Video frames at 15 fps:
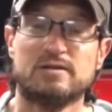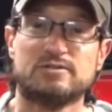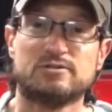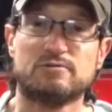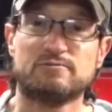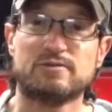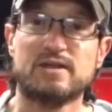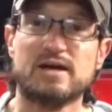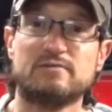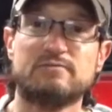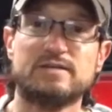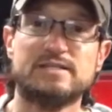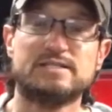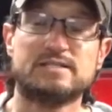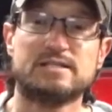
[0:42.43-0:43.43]
So for that
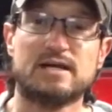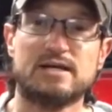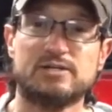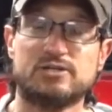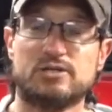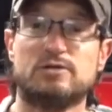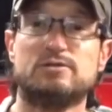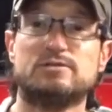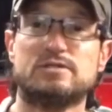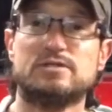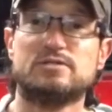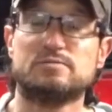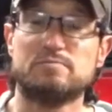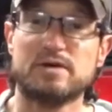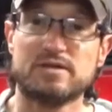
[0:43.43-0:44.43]
reason, I chose
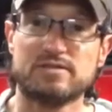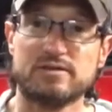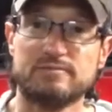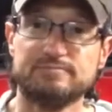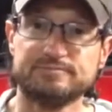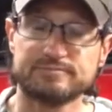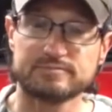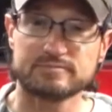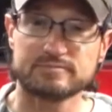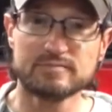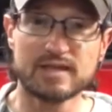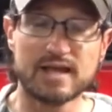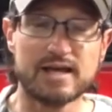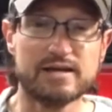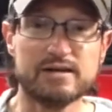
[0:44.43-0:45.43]
this method.
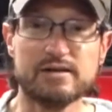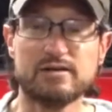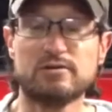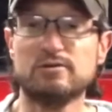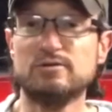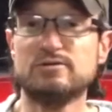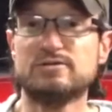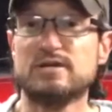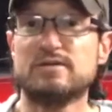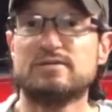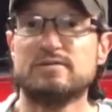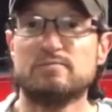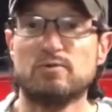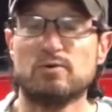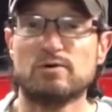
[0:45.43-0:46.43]
And it includes
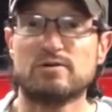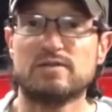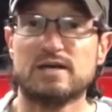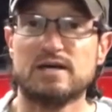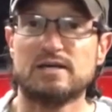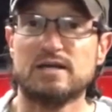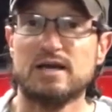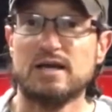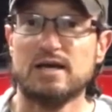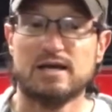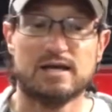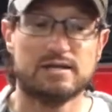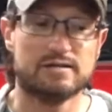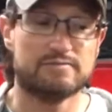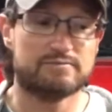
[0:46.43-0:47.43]
nothing more than
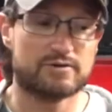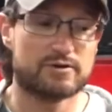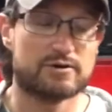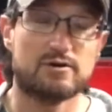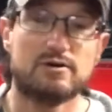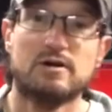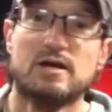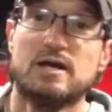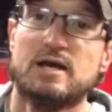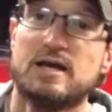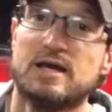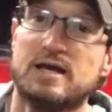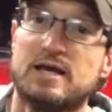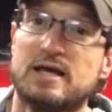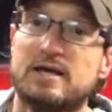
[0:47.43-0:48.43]
an inverter
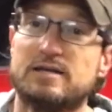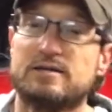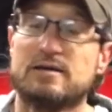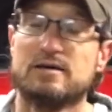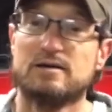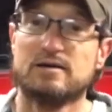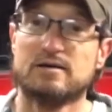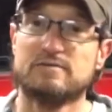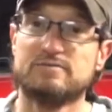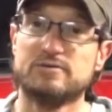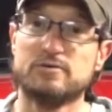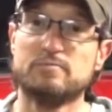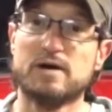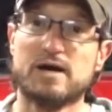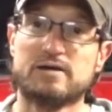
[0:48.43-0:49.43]
and a
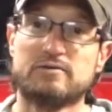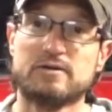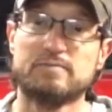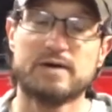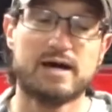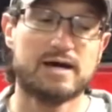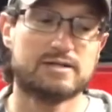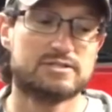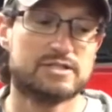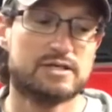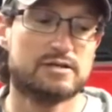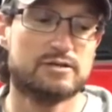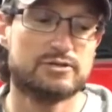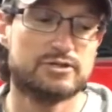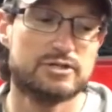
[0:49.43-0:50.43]
few battery packs.
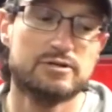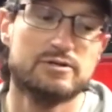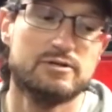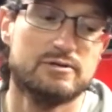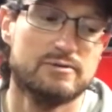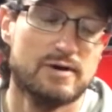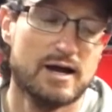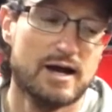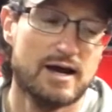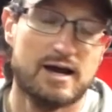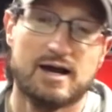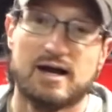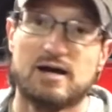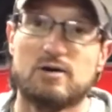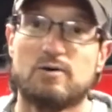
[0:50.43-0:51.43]
And I'll show you
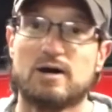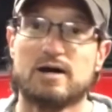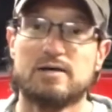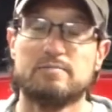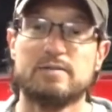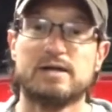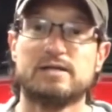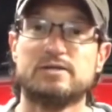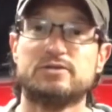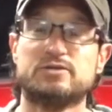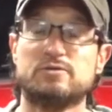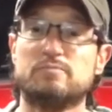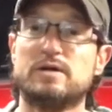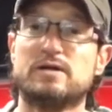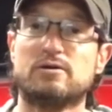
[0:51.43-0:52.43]
how I managed
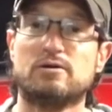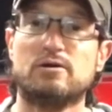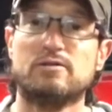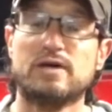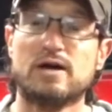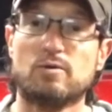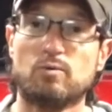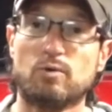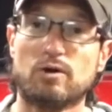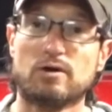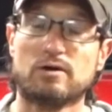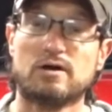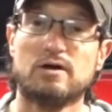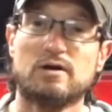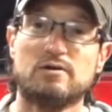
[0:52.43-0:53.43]
to make all that
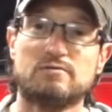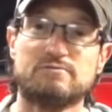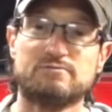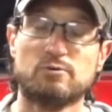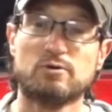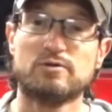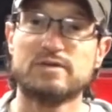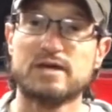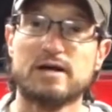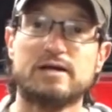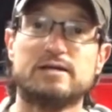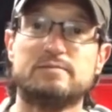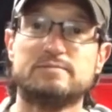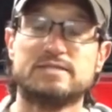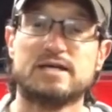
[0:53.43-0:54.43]
work for the
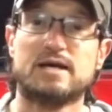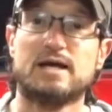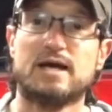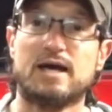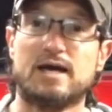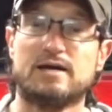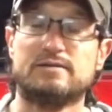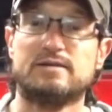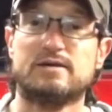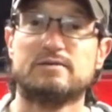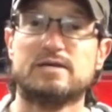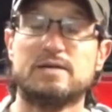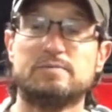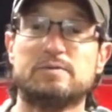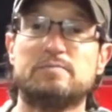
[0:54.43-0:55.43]
items that I had. Now
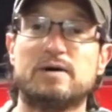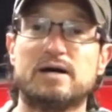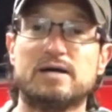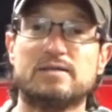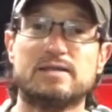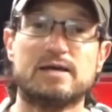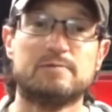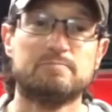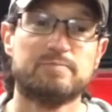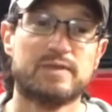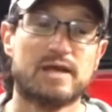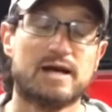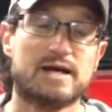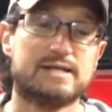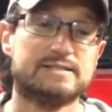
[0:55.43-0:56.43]
keep in mind that
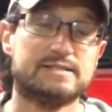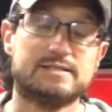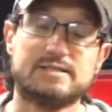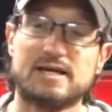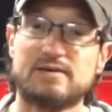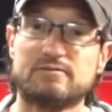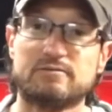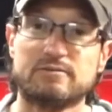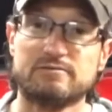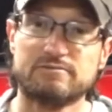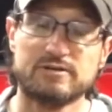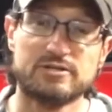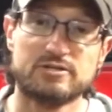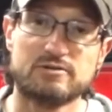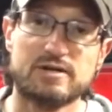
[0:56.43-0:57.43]
I didn't have a
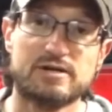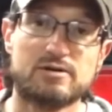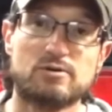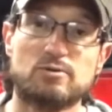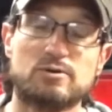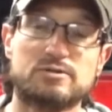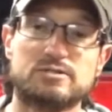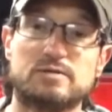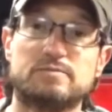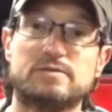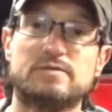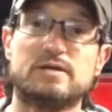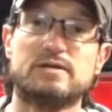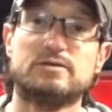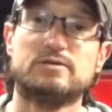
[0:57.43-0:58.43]
refrigerator or
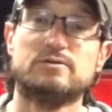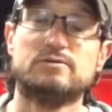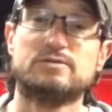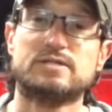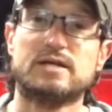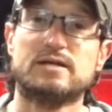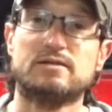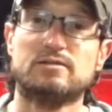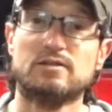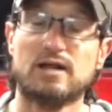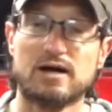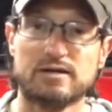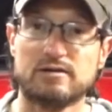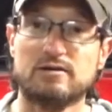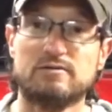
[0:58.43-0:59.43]
something that used a
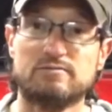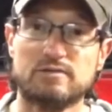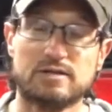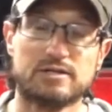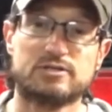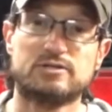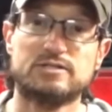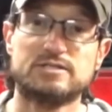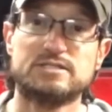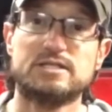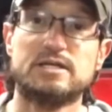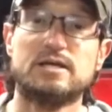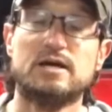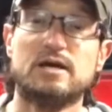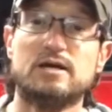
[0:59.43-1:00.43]
lot of
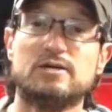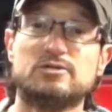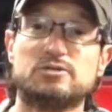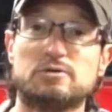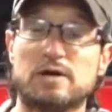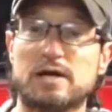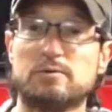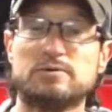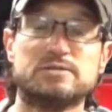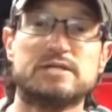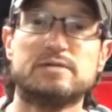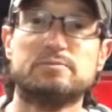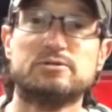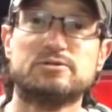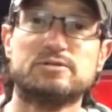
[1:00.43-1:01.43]
electricity, so I was
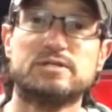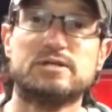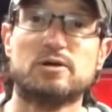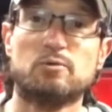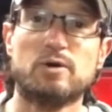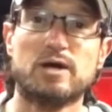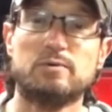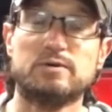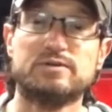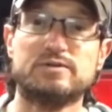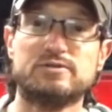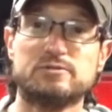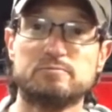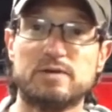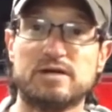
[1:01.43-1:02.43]
able to get away with
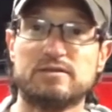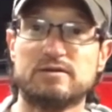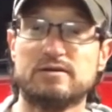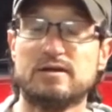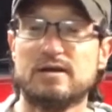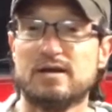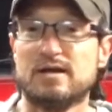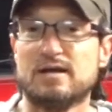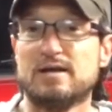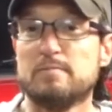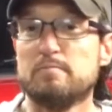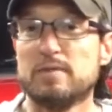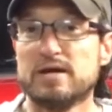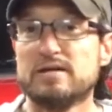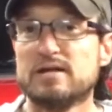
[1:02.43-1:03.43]
this method.
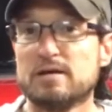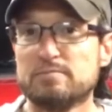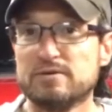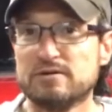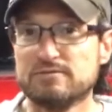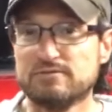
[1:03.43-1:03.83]
It might not be a